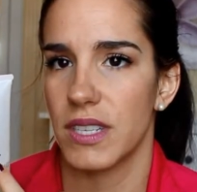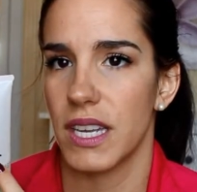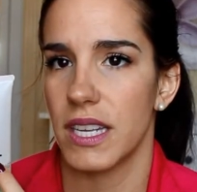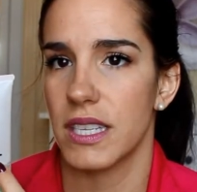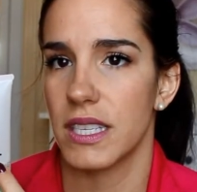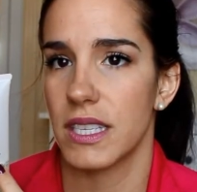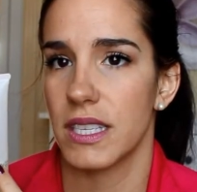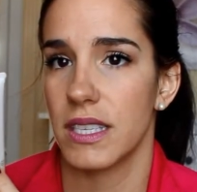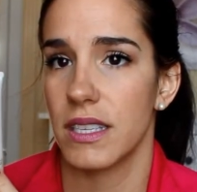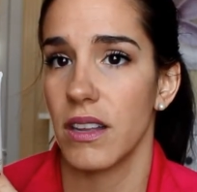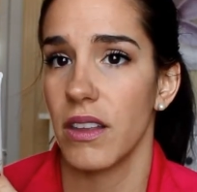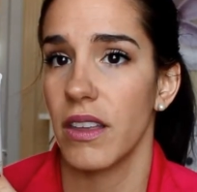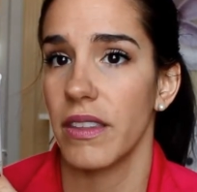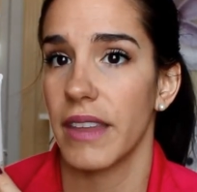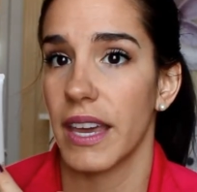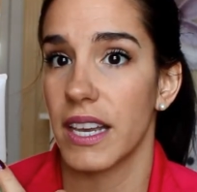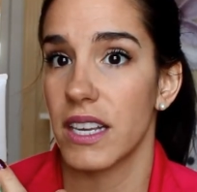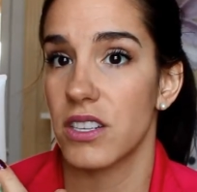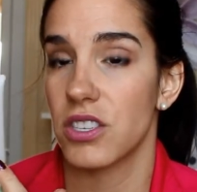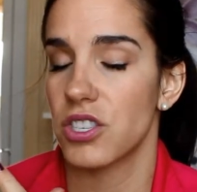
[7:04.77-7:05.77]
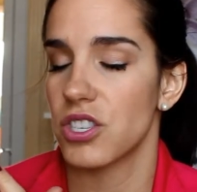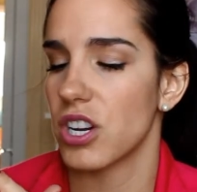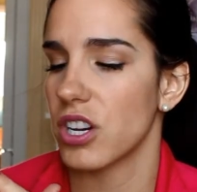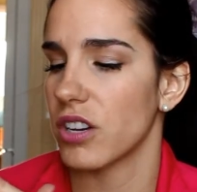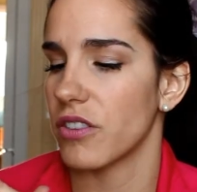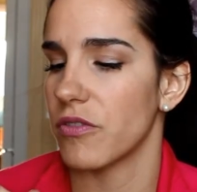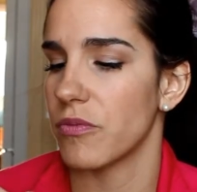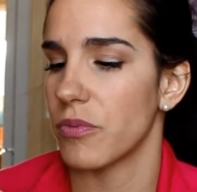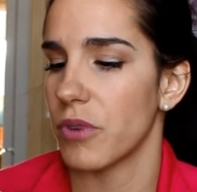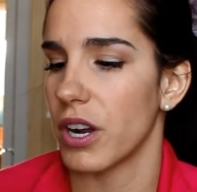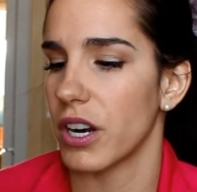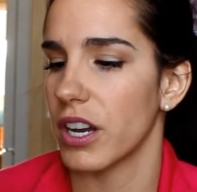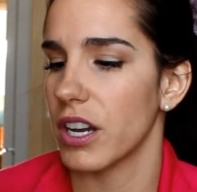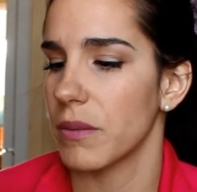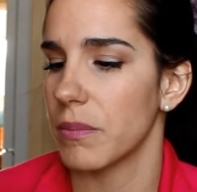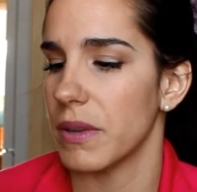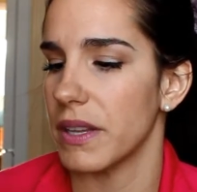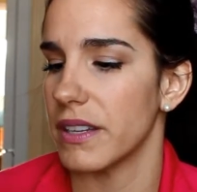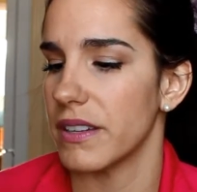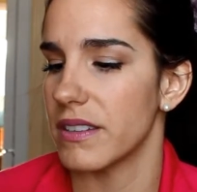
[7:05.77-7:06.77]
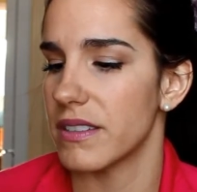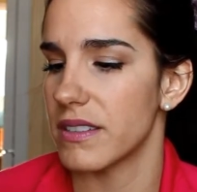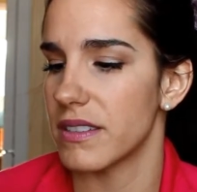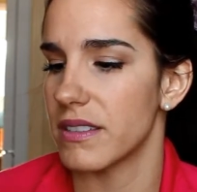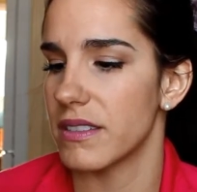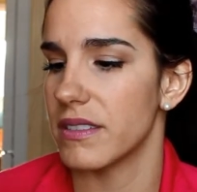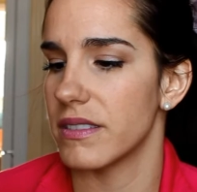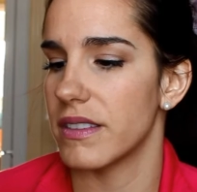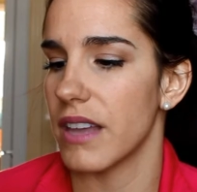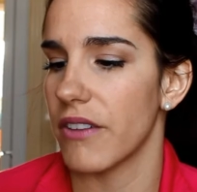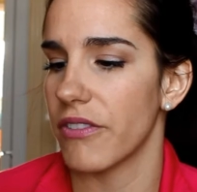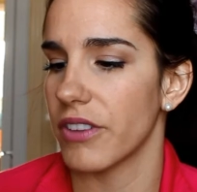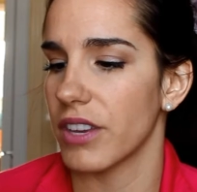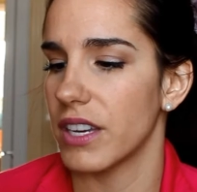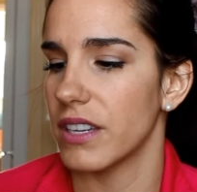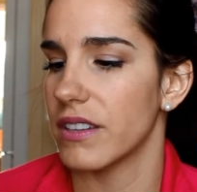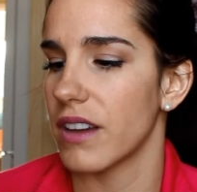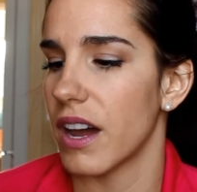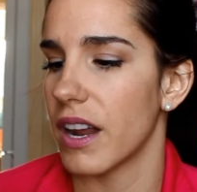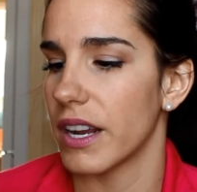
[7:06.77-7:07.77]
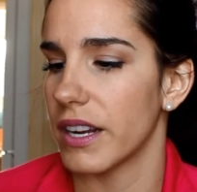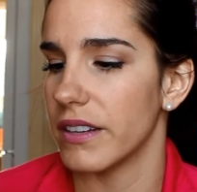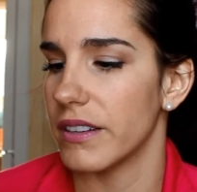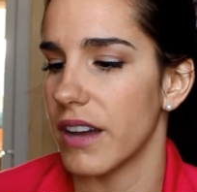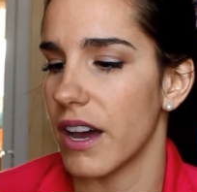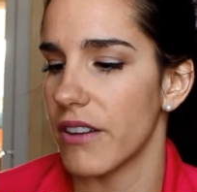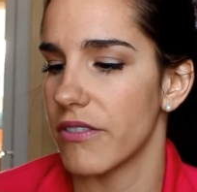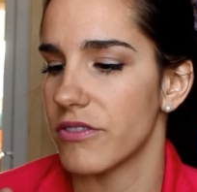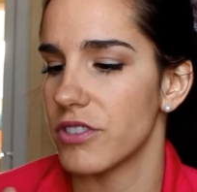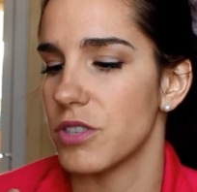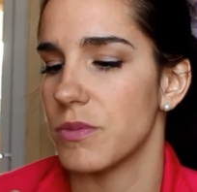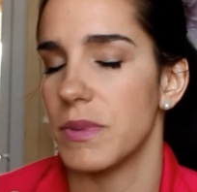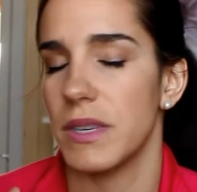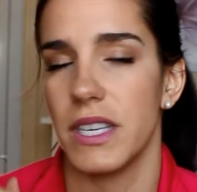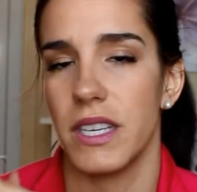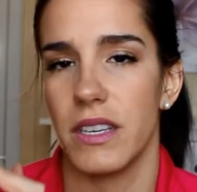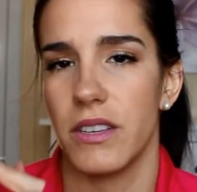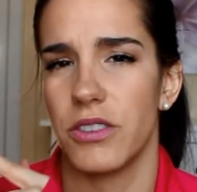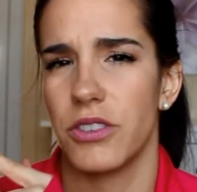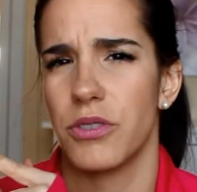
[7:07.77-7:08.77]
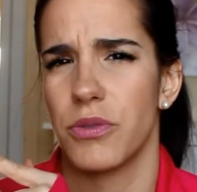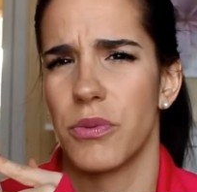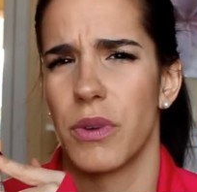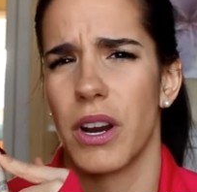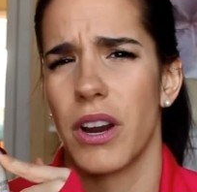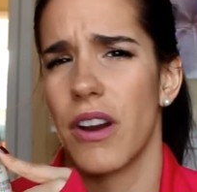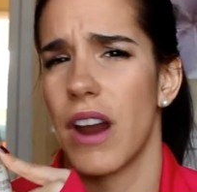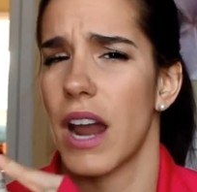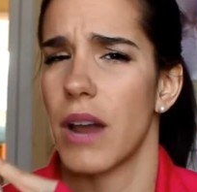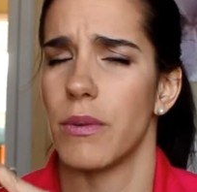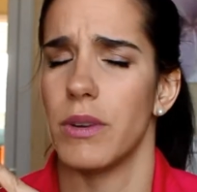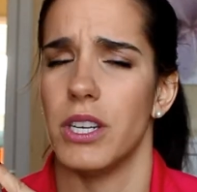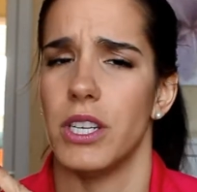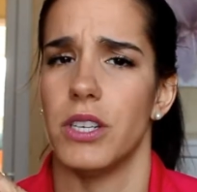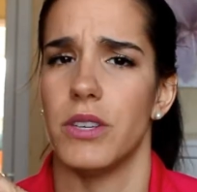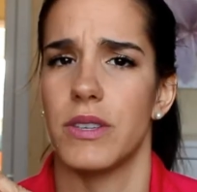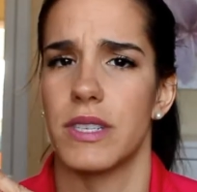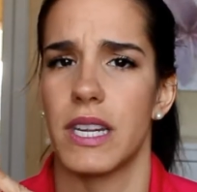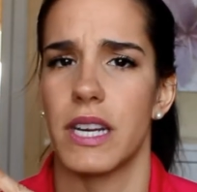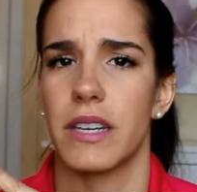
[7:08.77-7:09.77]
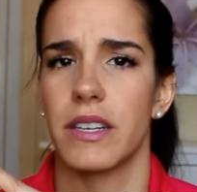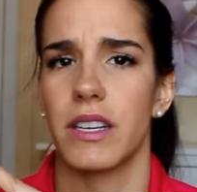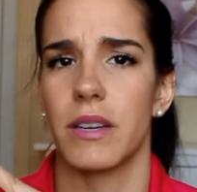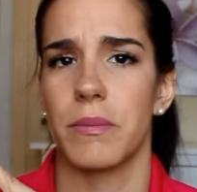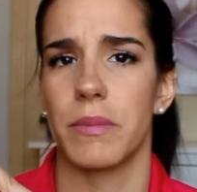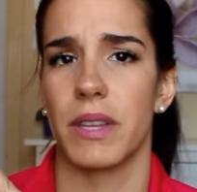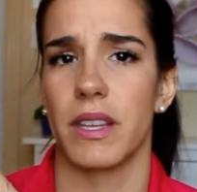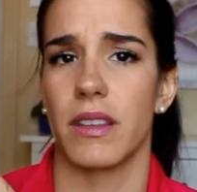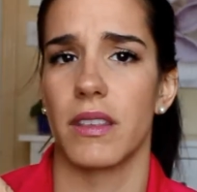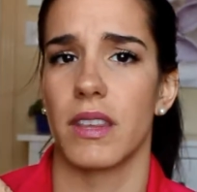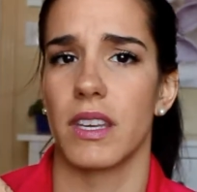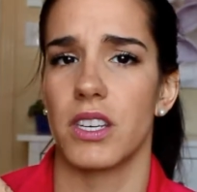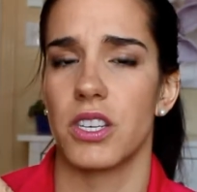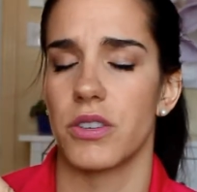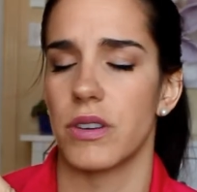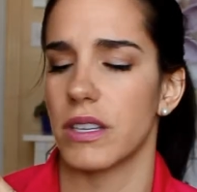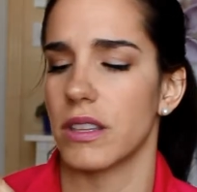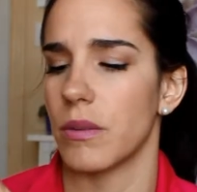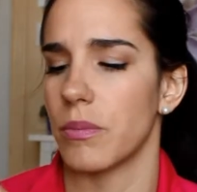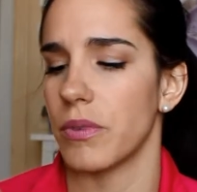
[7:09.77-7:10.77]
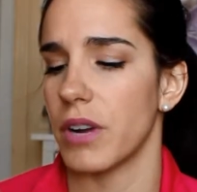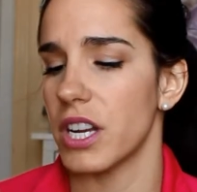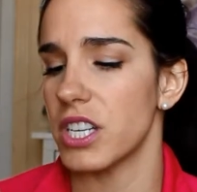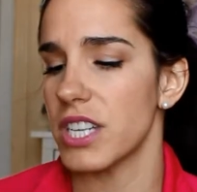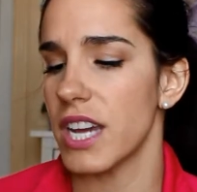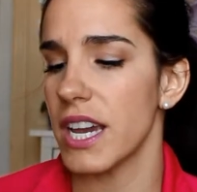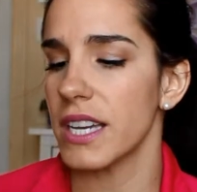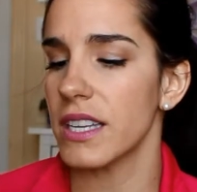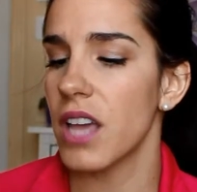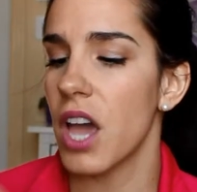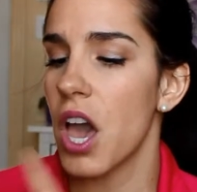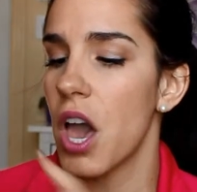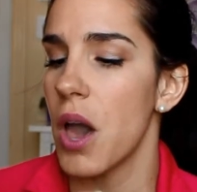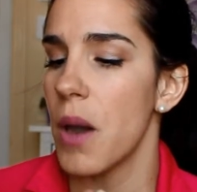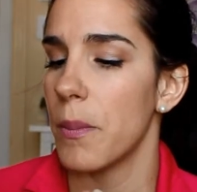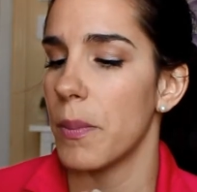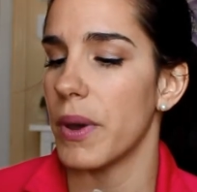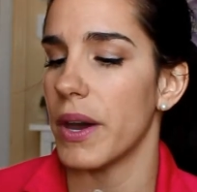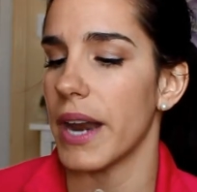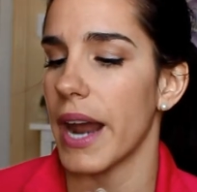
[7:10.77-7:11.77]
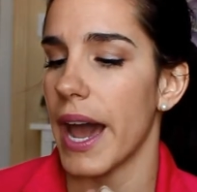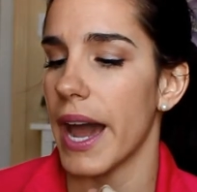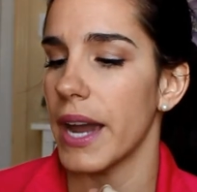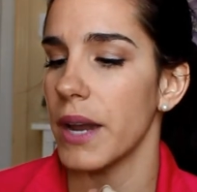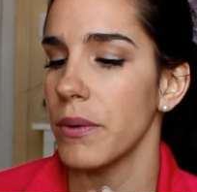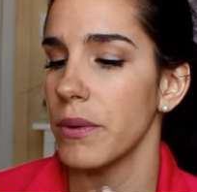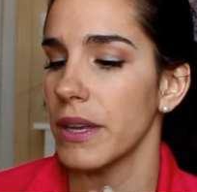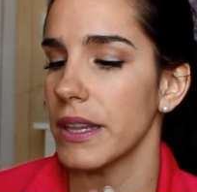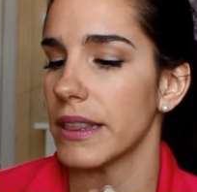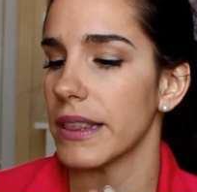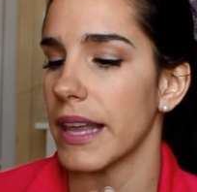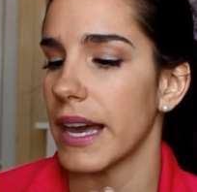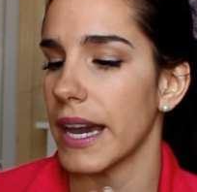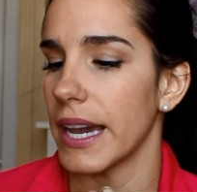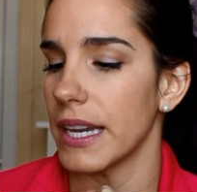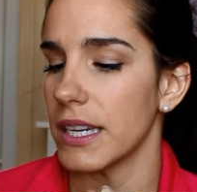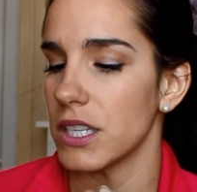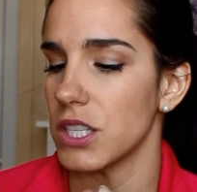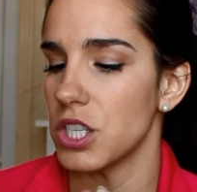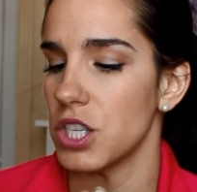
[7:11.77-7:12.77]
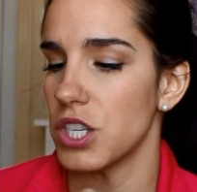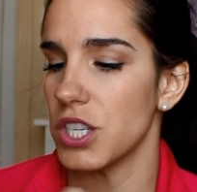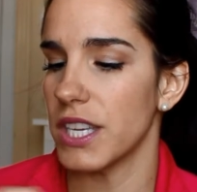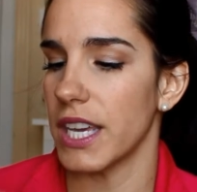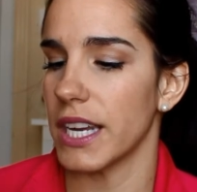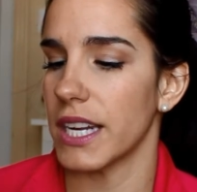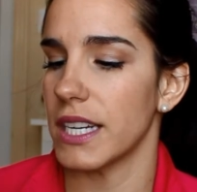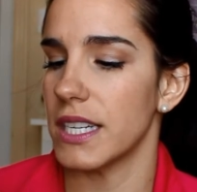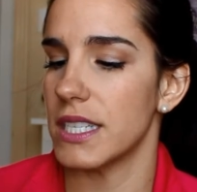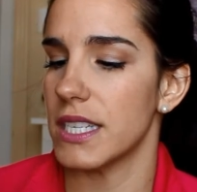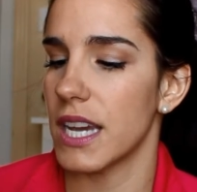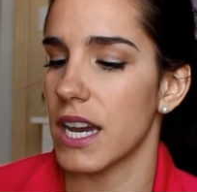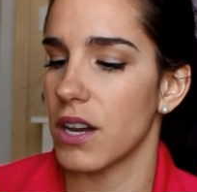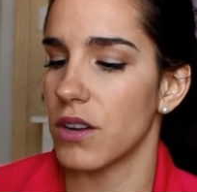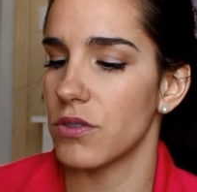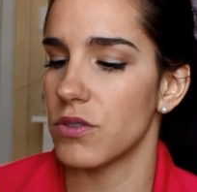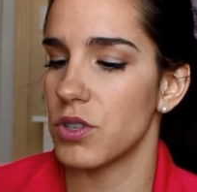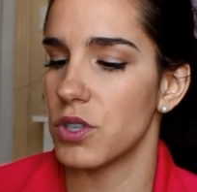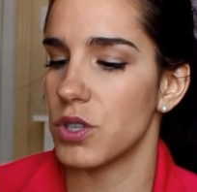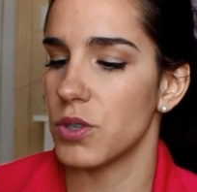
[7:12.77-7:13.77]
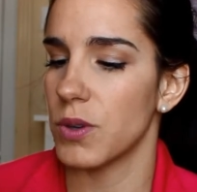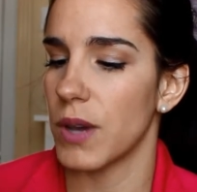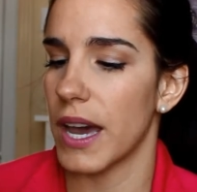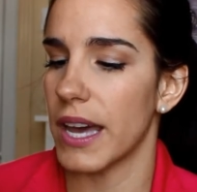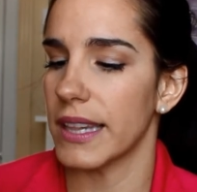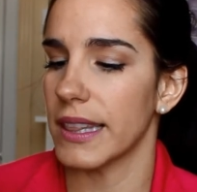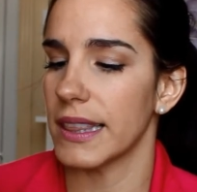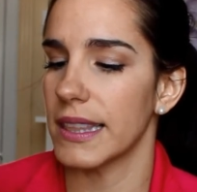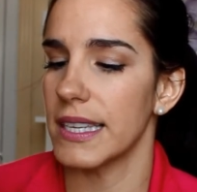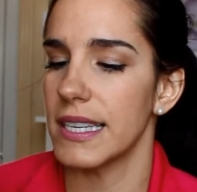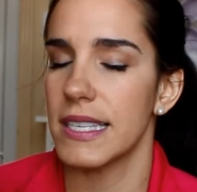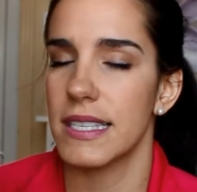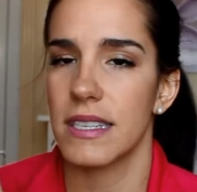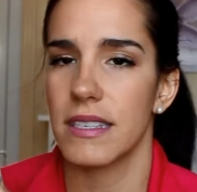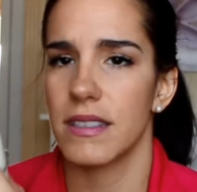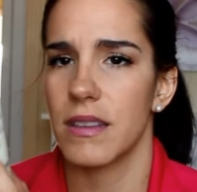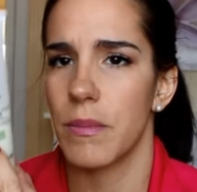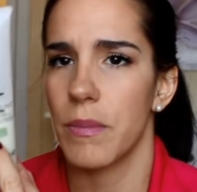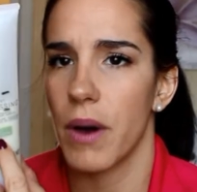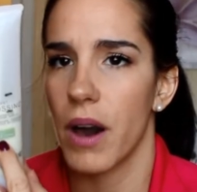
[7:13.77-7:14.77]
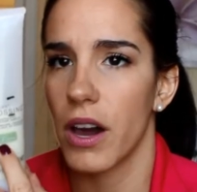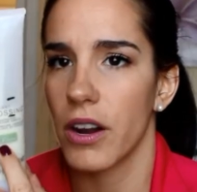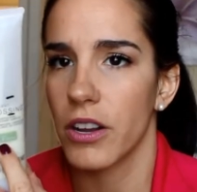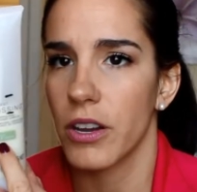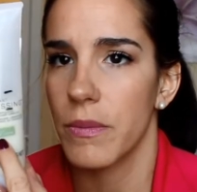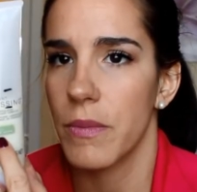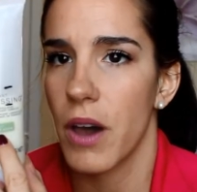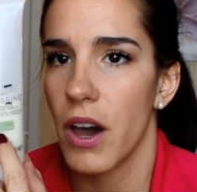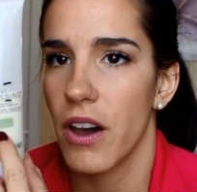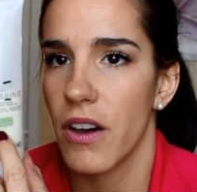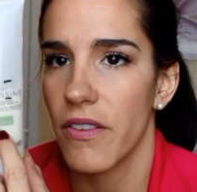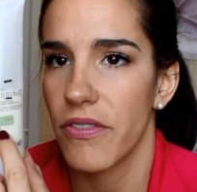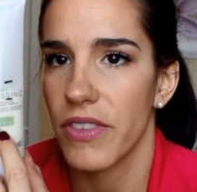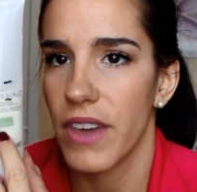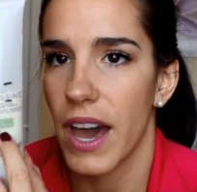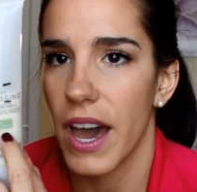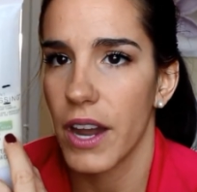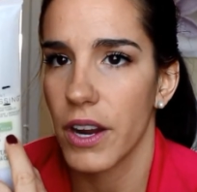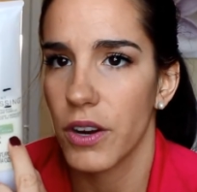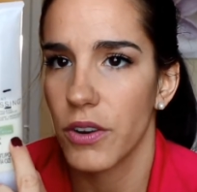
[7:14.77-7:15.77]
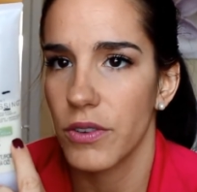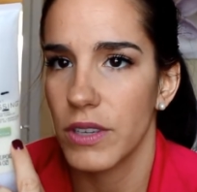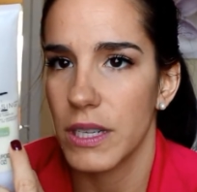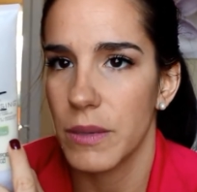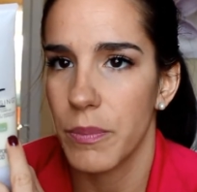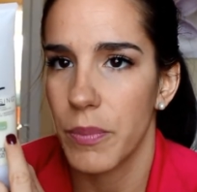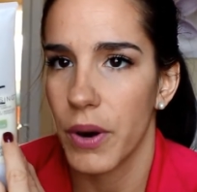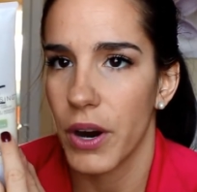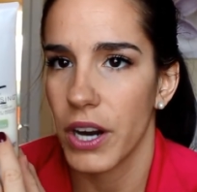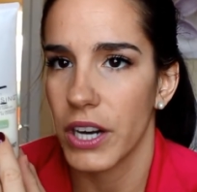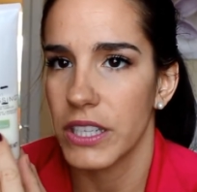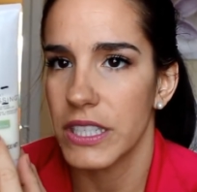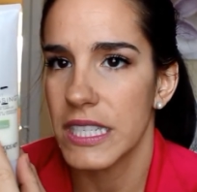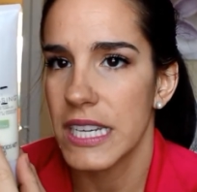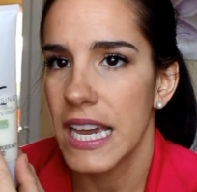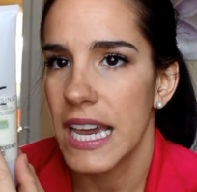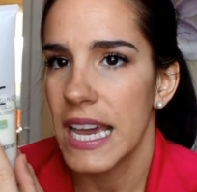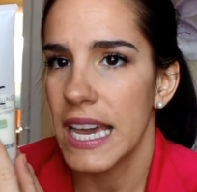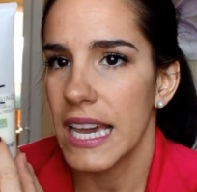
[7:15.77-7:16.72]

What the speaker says: It's still a nice chunk of product, but it's definitely not enough to where I would use it completely during the project, but I would like to get it down to at least the bottom of that green part.